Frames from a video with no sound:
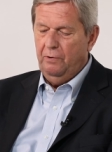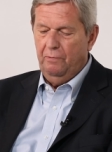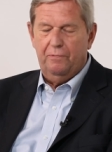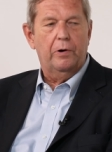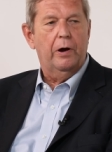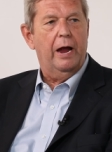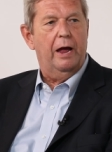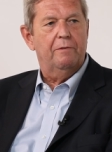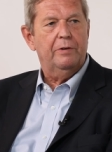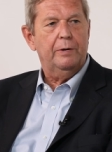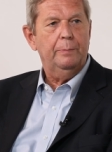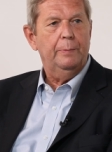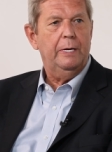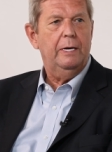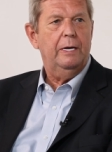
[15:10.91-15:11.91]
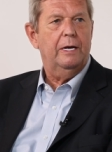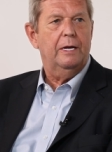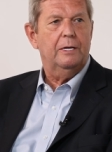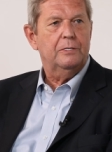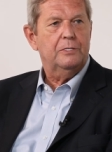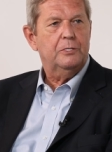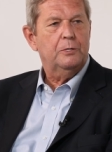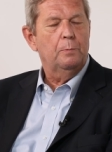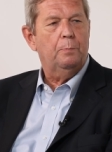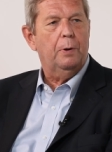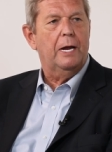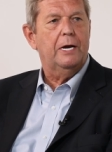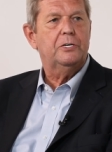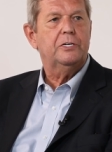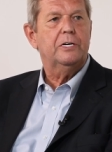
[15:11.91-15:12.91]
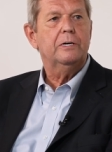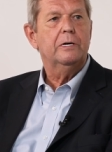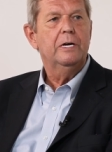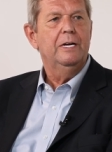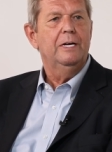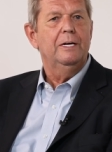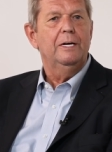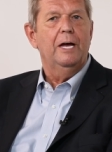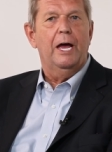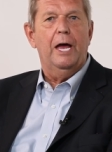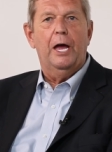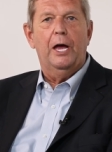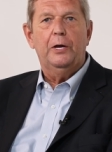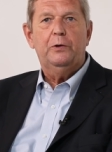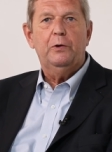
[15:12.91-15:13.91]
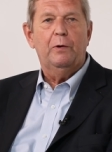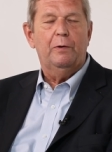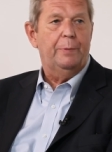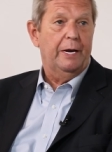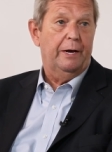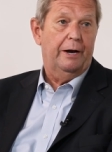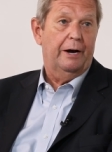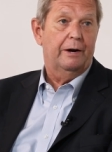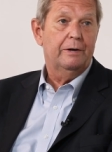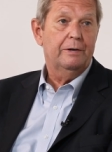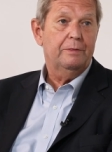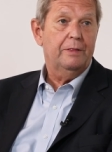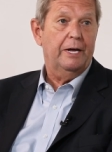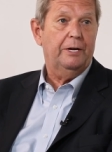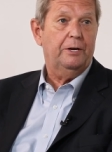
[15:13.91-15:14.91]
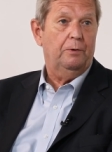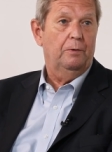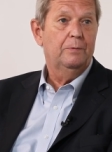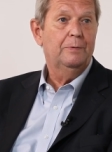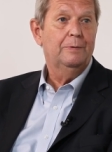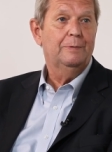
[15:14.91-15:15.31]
you for having me. It's a pleasure to have been here. Thank you. Thank